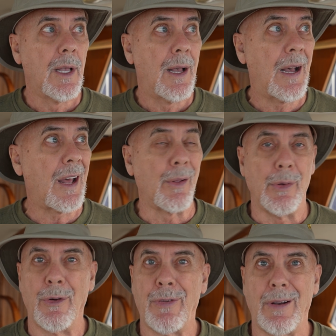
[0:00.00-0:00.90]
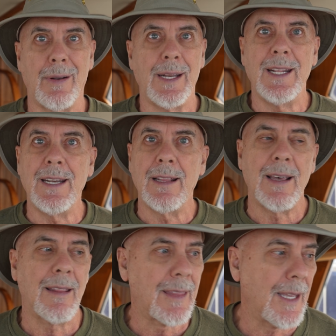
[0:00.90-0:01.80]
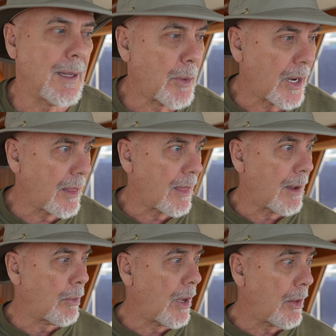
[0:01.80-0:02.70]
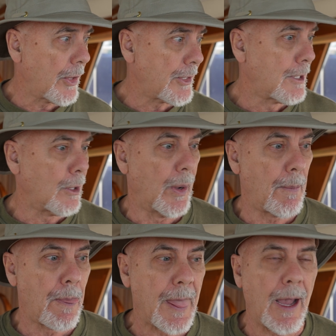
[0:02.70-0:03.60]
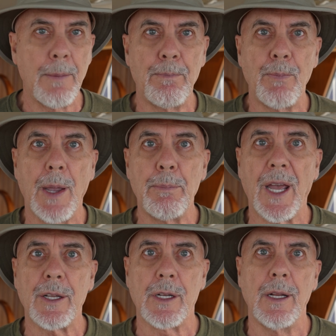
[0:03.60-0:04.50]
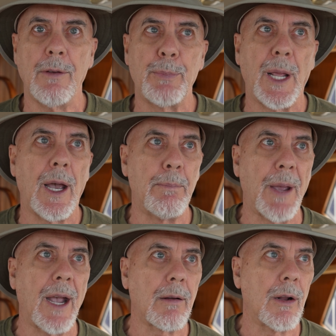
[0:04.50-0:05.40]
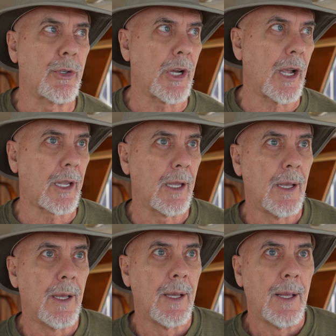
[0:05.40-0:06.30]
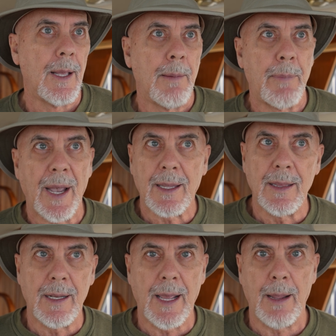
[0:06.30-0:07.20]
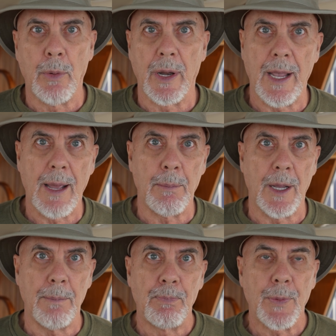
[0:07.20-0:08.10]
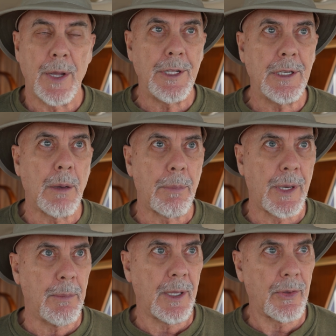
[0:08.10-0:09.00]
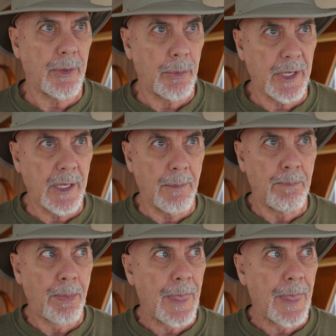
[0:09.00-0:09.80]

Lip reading: I don't know if I really needed that thing, but I thought, well, let's do it. I passed an FBI background check back in the day when I had my IT company because I was in the